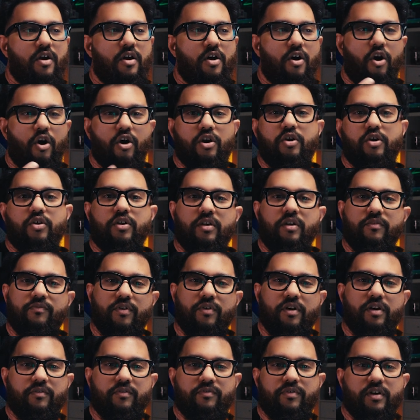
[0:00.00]
or looking for
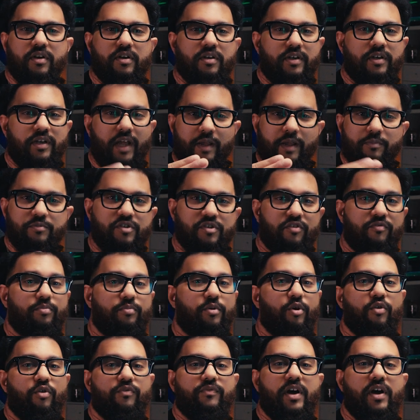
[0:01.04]
different types of
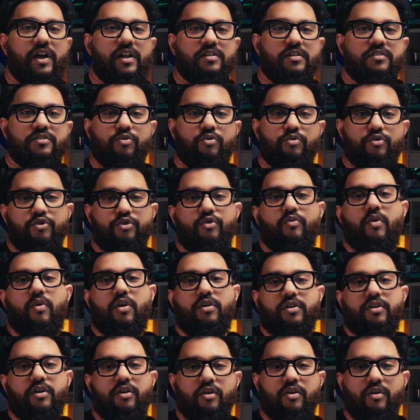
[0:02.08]
profiles who you
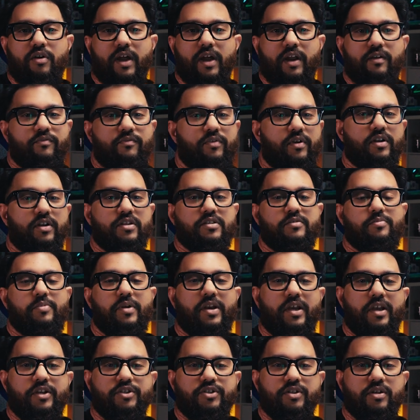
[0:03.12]
want to look at for
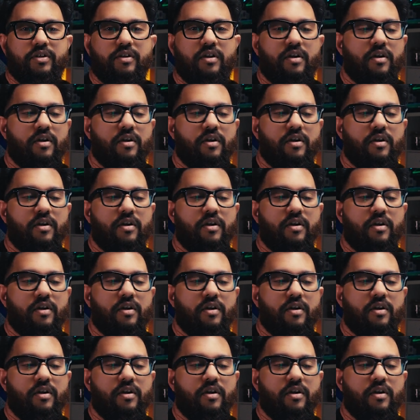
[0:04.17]
inspiration.